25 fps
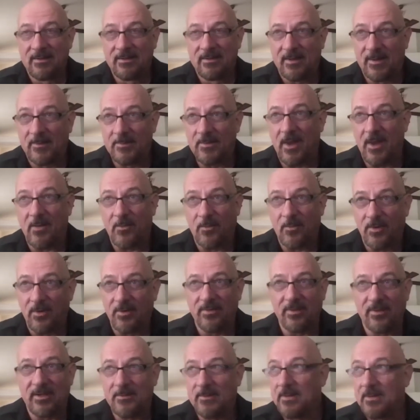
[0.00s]
I'm not
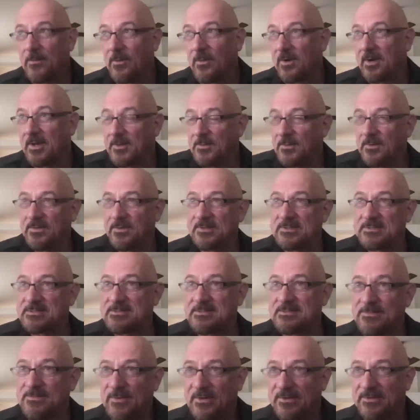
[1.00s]
worthy to be working with
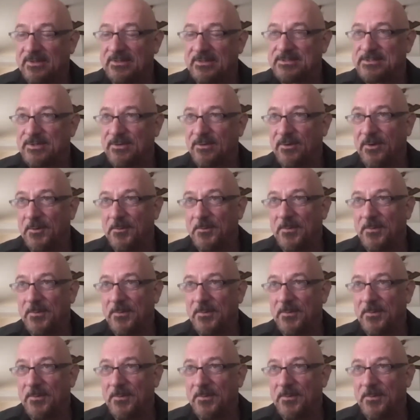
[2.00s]
this group.